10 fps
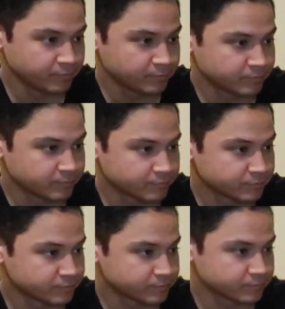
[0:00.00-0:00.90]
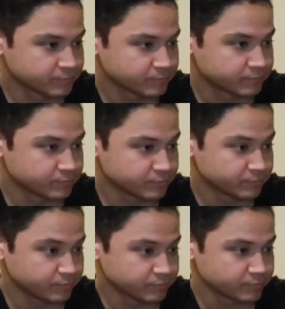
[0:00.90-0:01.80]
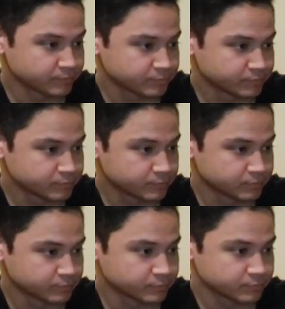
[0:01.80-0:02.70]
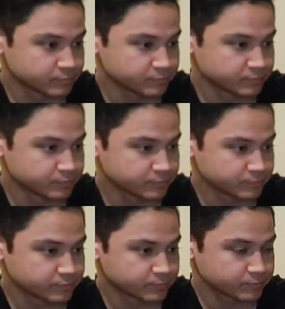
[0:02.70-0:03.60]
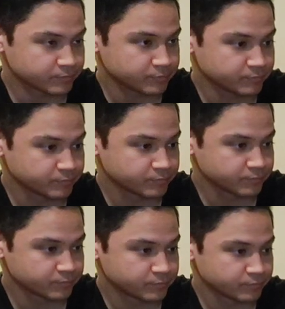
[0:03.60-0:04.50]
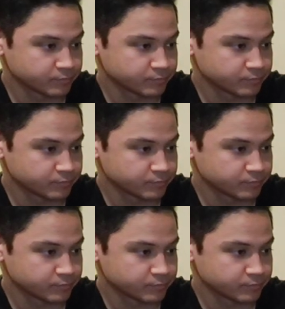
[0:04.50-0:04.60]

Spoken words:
(silent)